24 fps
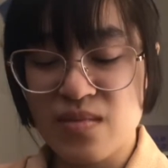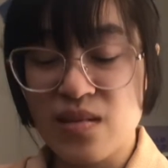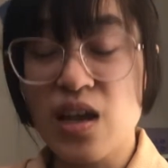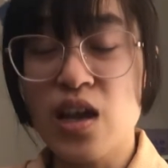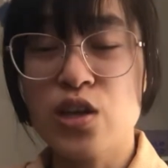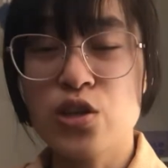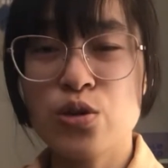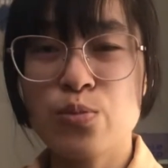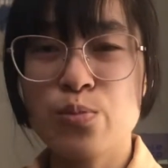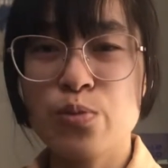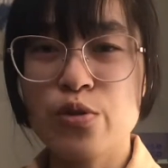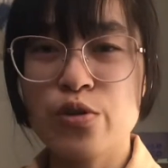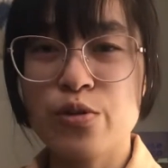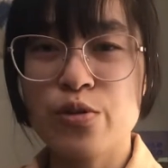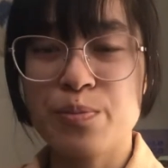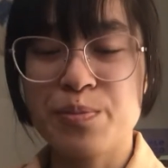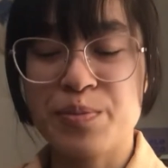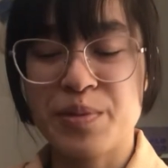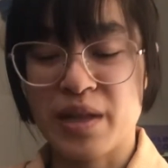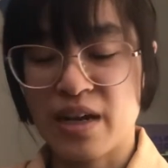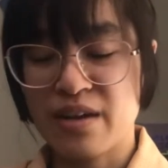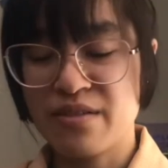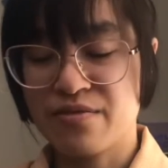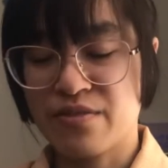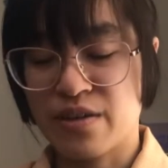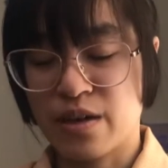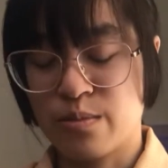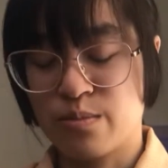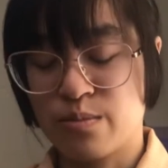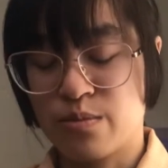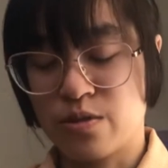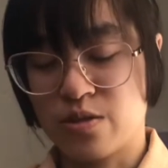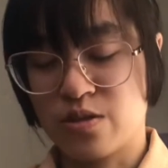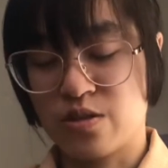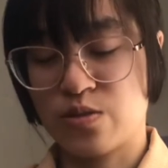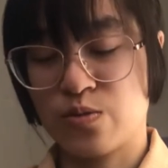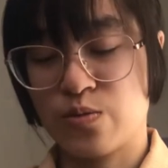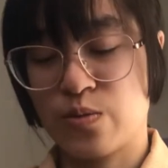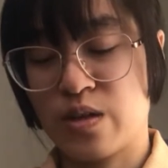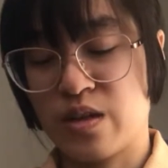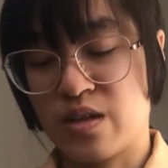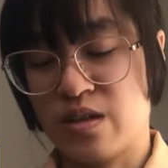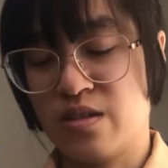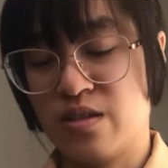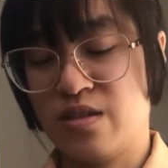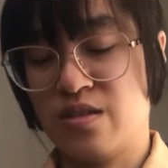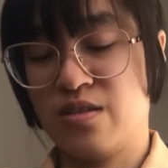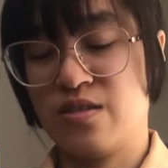And they're both plant fibers as
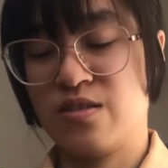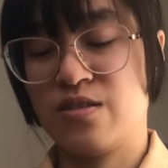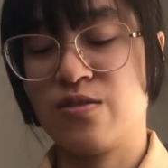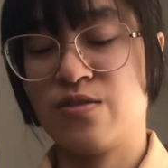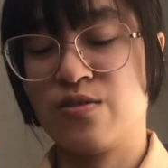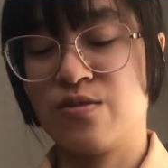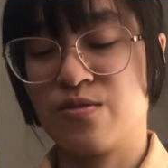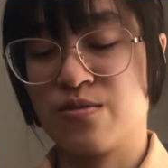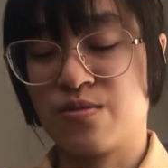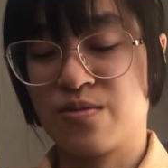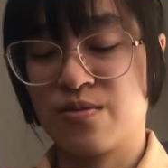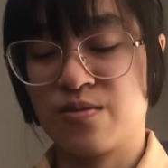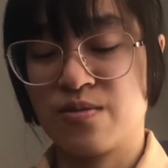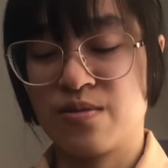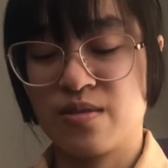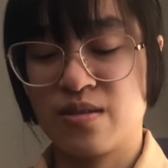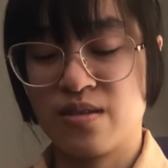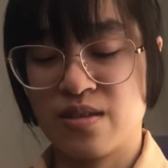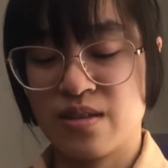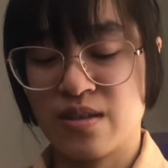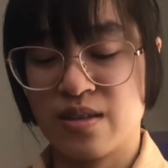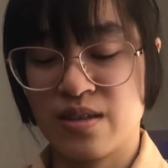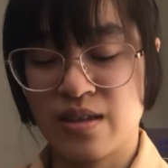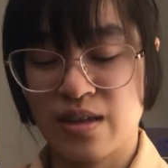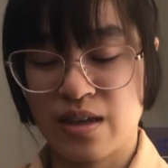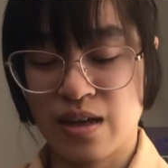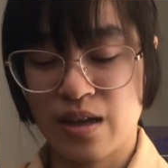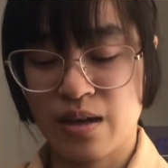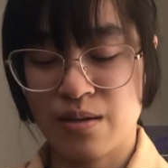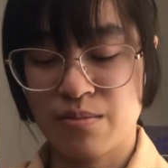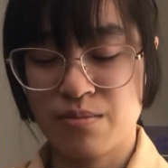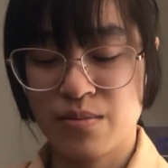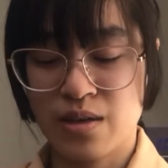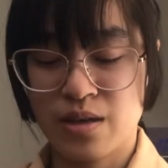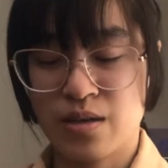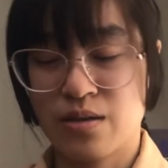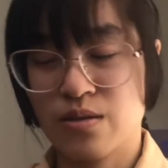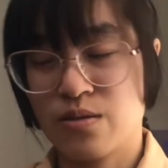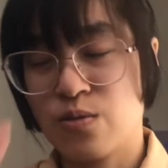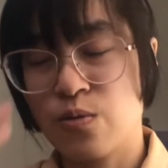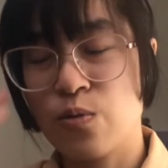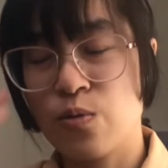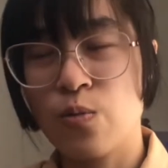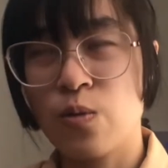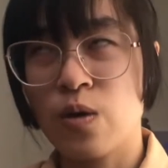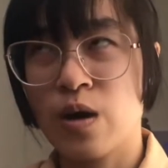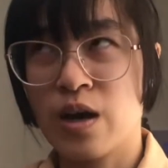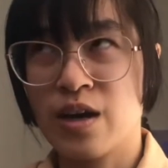well, so I'm like,
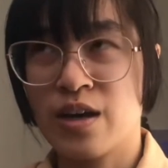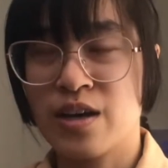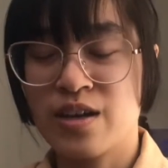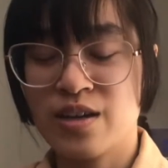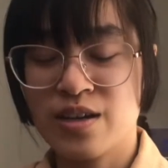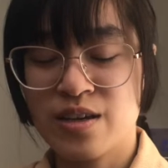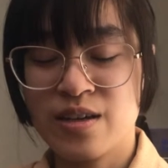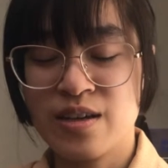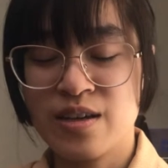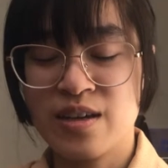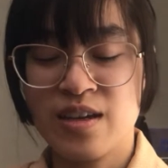why?